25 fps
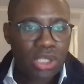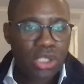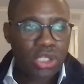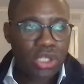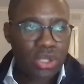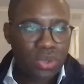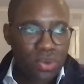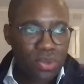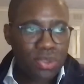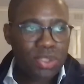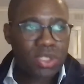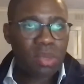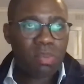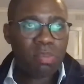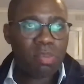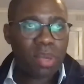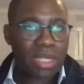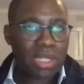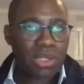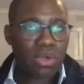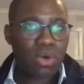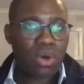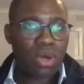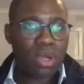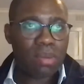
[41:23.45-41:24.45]
use the
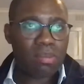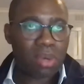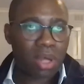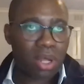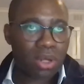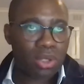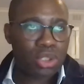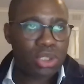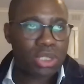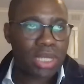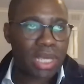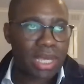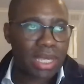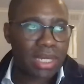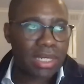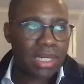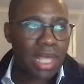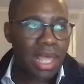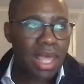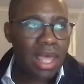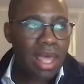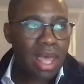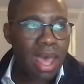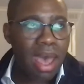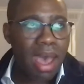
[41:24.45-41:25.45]
Bitcoin blockchain
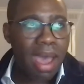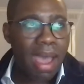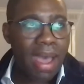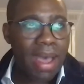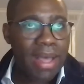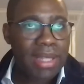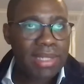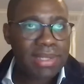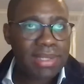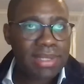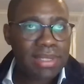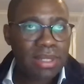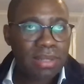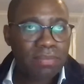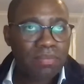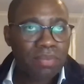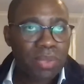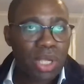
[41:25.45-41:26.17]
as